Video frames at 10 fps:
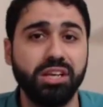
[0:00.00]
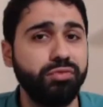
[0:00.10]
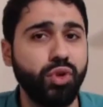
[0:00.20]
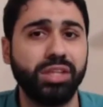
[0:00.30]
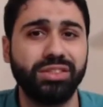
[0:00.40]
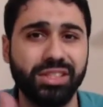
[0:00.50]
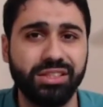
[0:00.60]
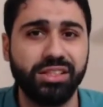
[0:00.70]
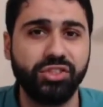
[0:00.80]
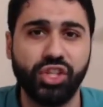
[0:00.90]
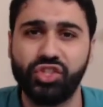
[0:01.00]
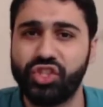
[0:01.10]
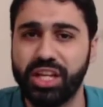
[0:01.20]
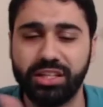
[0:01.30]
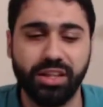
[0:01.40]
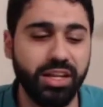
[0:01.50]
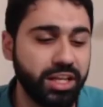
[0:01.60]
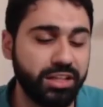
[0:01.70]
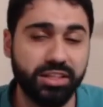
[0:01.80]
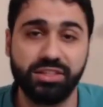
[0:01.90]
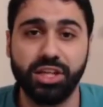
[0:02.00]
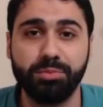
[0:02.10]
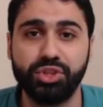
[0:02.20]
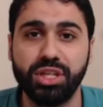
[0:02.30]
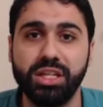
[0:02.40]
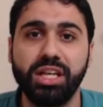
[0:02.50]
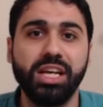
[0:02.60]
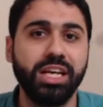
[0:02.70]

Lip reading: If you're interested, just check the link in the description.